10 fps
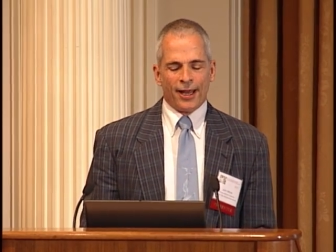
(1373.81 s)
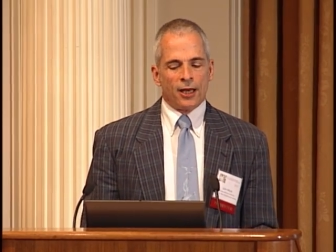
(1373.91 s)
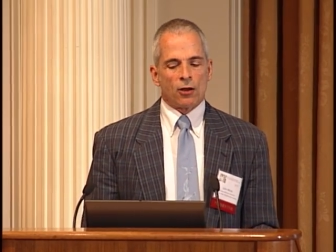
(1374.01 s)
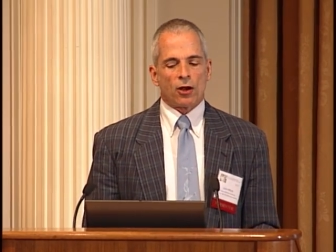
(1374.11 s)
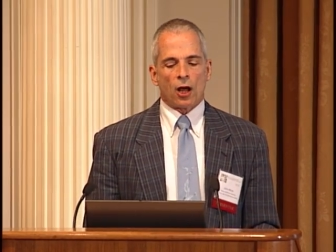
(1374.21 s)

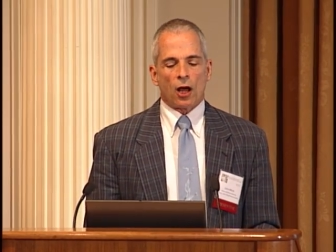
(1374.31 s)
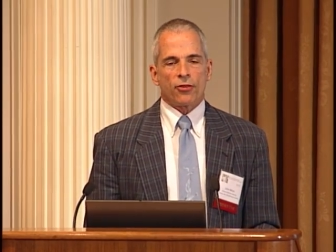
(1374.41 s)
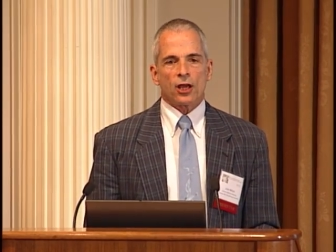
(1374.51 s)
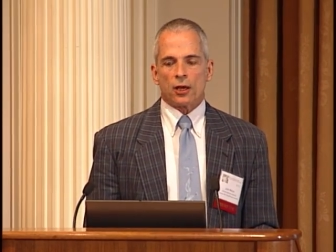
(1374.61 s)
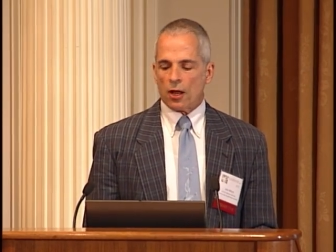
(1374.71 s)
Now, I
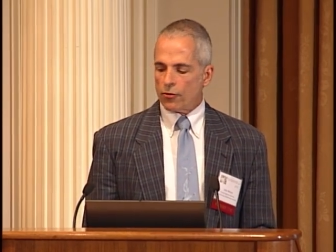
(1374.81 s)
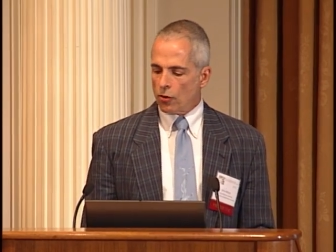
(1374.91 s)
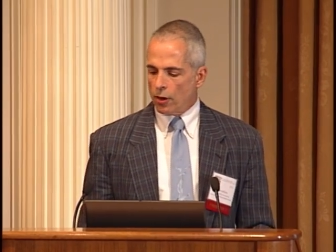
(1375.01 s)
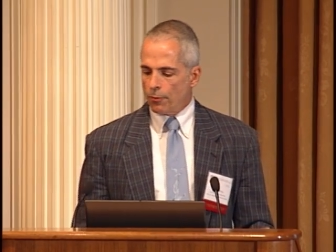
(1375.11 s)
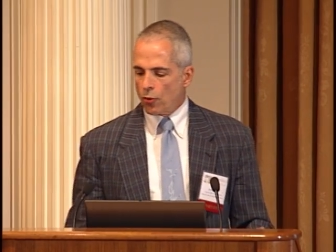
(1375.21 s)
think
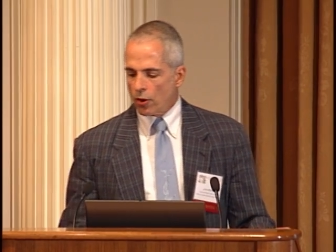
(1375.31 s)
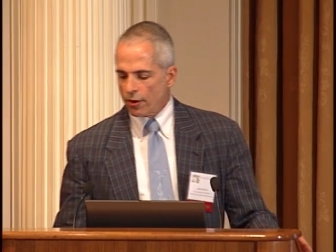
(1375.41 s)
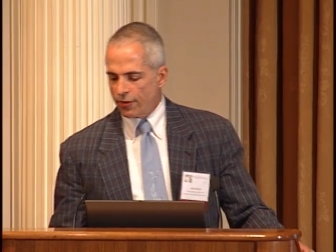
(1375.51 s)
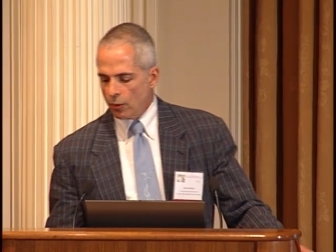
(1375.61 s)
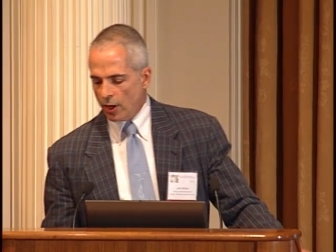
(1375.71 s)
another important
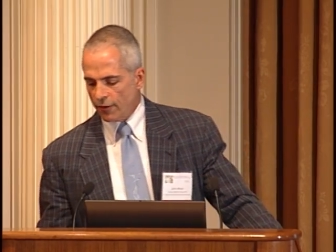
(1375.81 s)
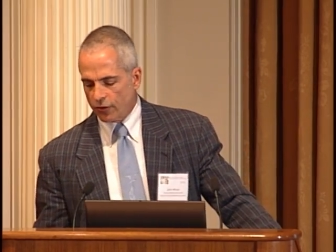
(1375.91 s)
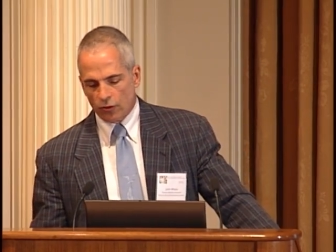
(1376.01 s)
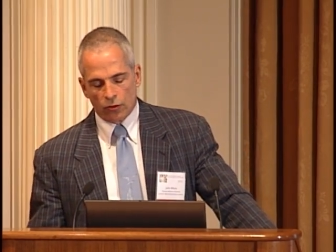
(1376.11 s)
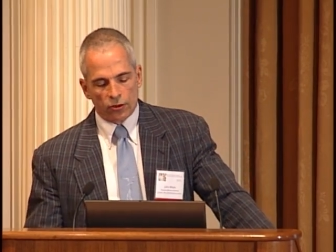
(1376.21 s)
thing we have
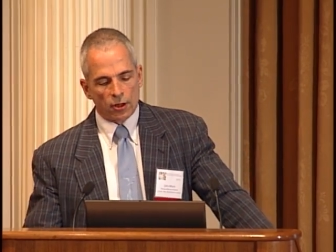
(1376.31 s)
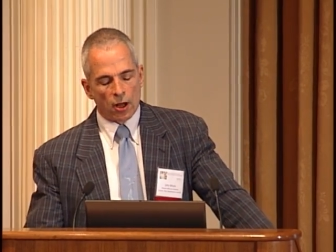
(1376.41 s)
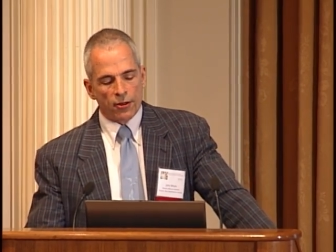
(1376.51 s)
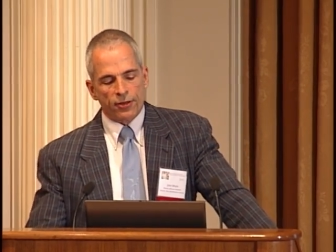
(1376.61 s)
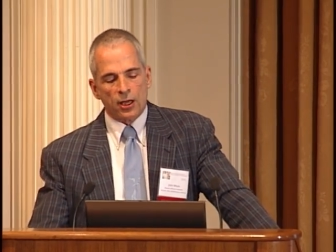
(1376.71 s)
to
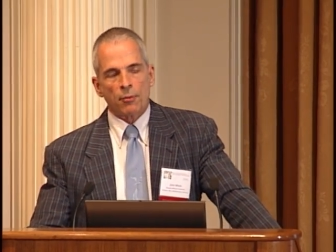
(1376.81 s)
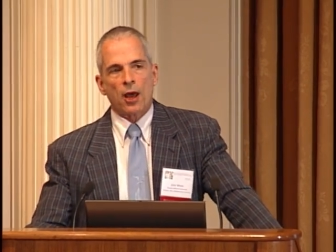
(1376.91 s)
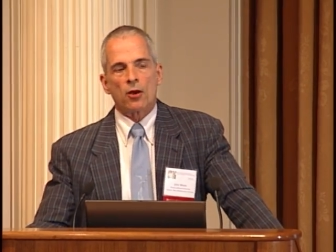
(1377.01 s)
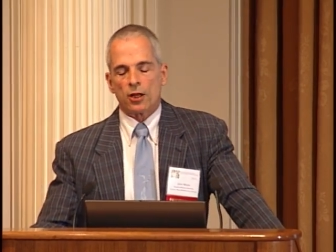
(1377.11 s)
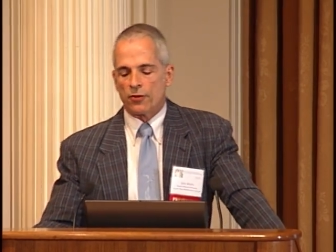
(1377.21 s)
think
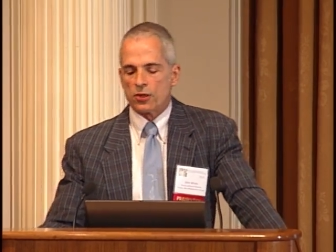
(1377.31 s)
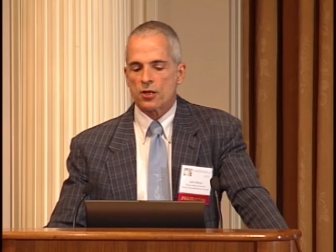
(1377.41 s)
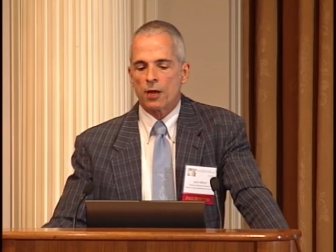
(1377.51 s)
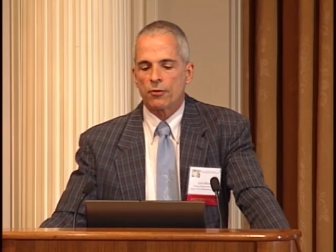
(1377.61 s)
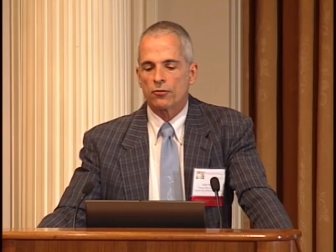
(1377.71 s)
about in this
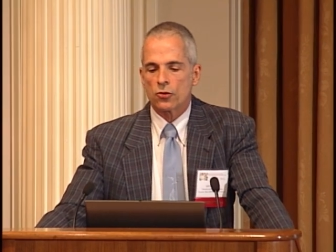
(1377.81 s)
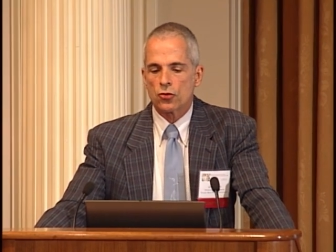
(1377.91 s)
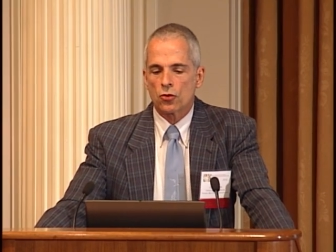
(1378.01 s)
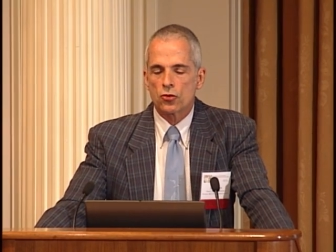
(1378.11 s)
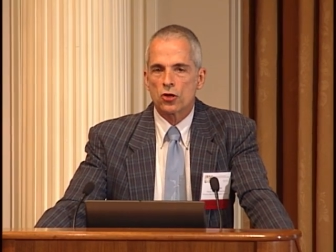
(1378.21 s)
type of
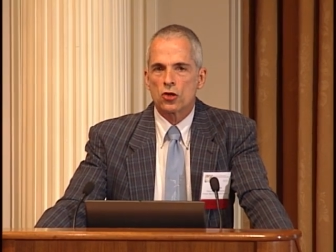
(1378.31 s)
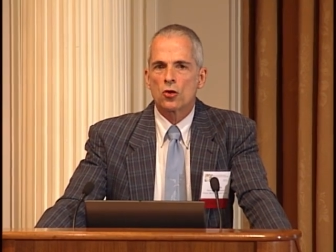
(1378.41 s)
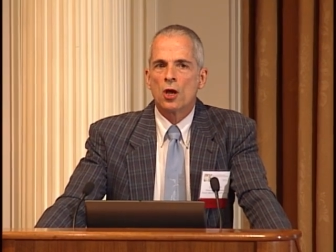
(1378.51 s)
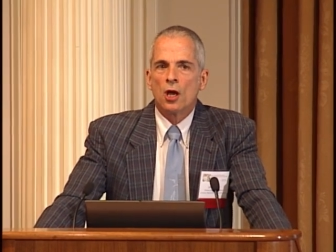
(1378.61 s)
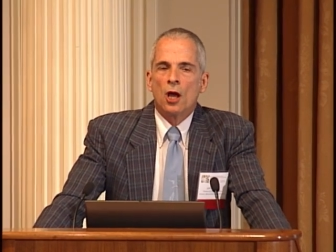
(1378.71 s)
research is
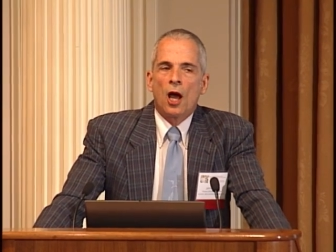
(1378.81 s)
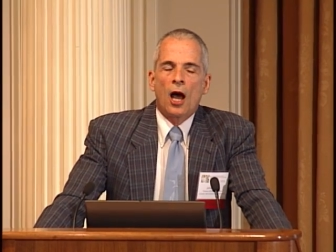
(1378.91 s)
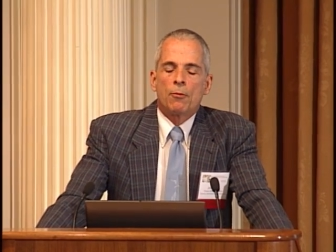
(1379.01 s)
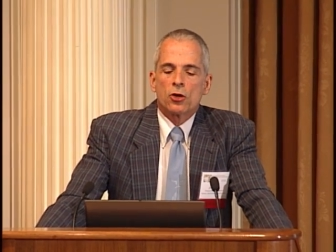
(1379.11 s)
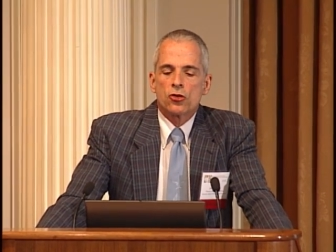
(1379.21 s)

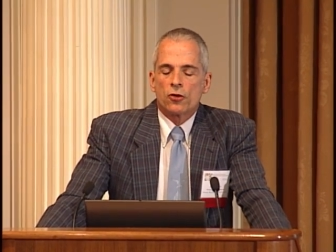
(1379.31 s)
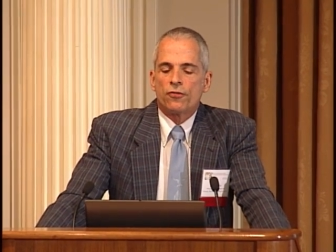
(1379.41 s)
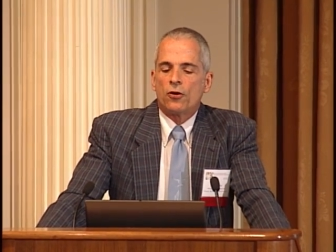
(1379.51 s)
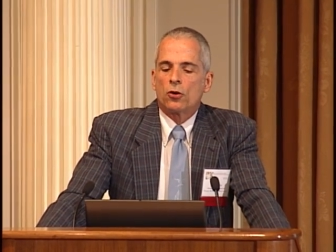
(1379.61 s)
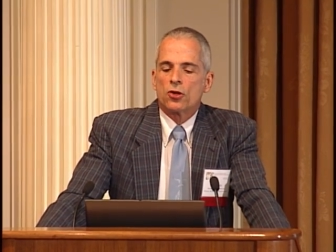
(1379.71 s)
how much to
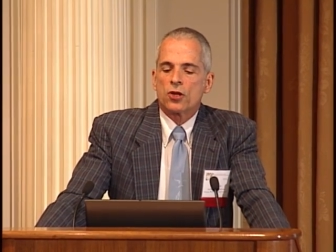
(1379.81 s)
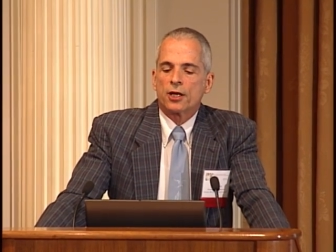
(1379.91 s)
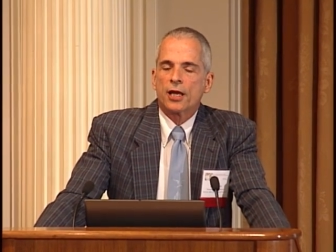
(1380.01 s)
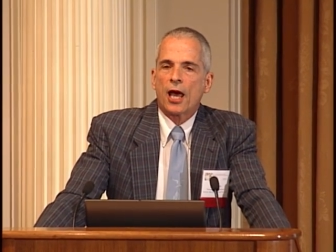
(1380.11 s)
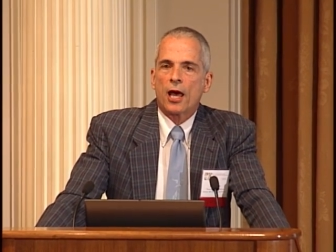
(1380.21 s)
focus on
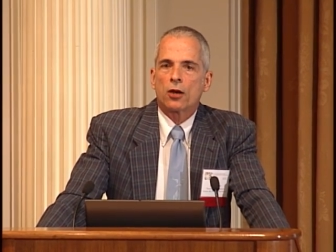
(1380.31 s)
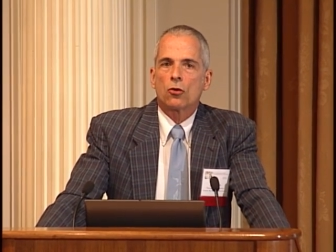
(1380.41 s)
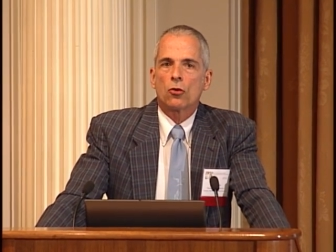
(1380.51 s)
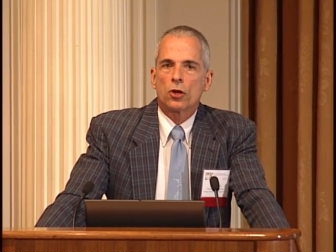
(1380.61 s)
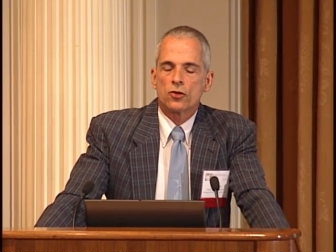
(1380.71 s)

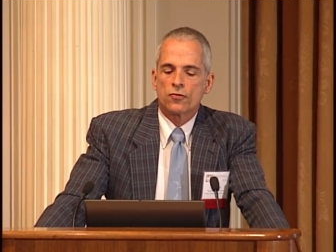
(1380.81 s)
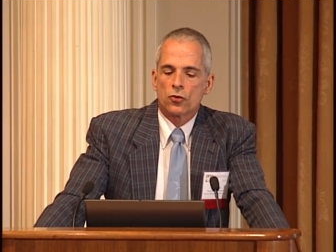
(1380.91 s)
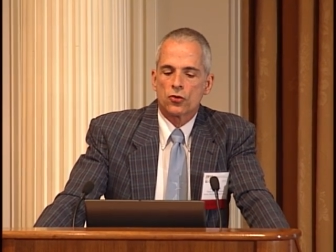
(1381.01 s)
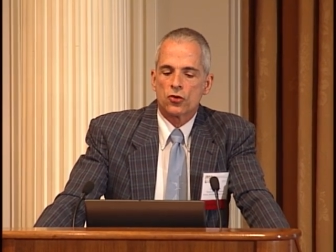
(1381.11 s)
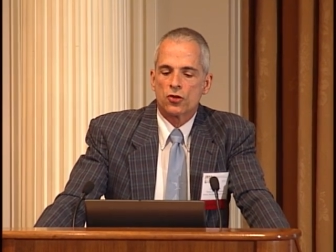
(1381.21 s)
categories
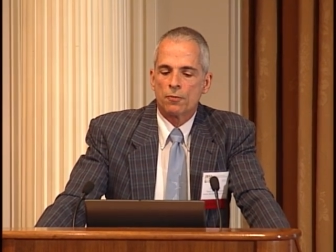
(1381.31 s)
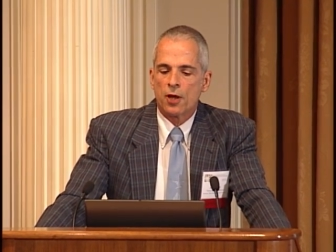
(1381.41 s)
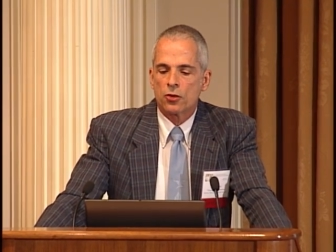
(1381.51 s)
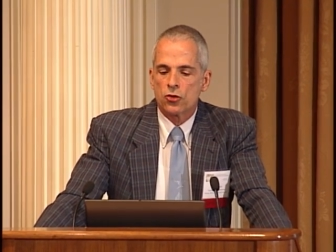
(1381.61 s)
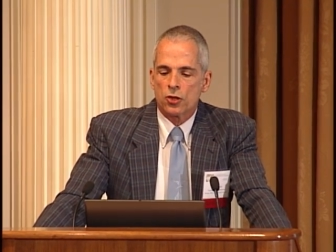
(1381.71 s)
versus
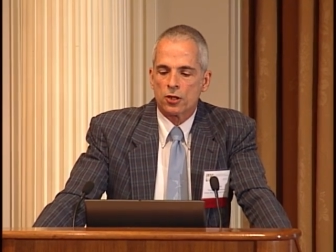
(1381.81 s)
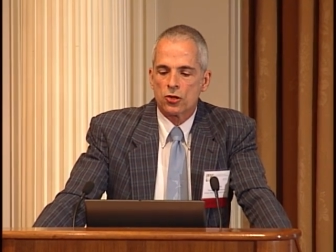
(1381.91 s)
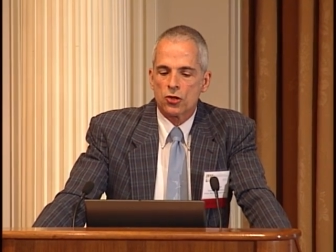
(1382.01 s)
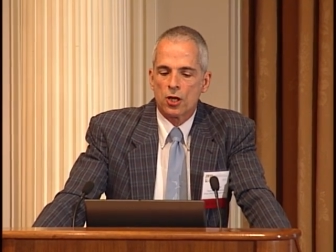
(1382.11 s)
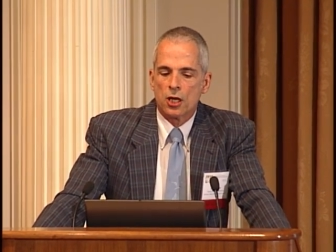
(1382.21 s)
dimensions.